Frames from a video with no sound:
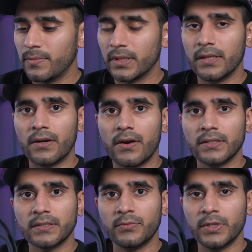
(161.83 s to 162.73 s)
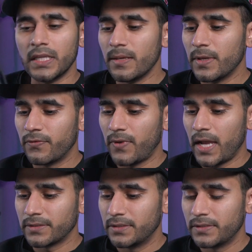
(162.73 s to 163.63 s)
but there are some redeeming
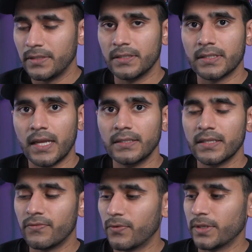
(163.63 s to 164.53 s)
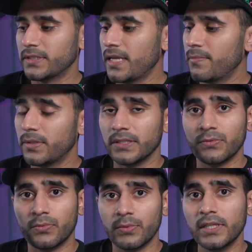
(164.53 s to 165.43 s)
factors to this headset. For example,
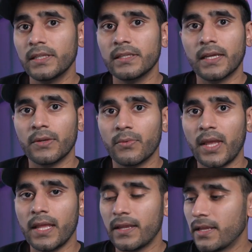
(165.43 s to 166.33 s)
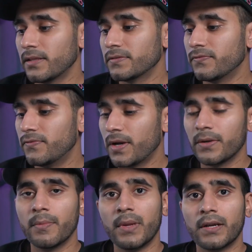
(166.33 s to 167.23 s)
it's really lightweight, and it's
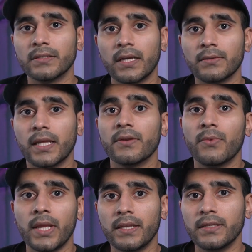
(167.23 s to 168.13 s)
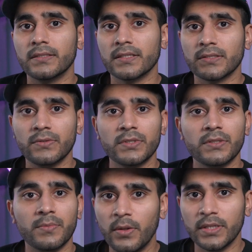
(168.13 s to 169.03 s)
very apparent how lightweight it is as soon as
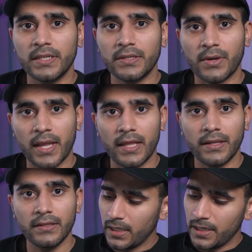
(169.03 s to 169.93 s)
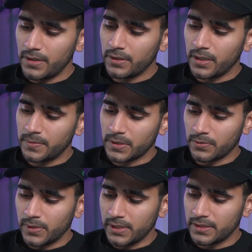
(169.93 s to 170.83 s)
you hold it in your hand. The ear cups are
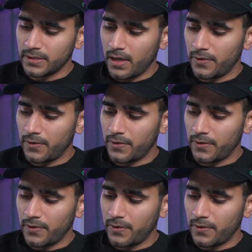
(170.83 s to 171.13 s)
really soft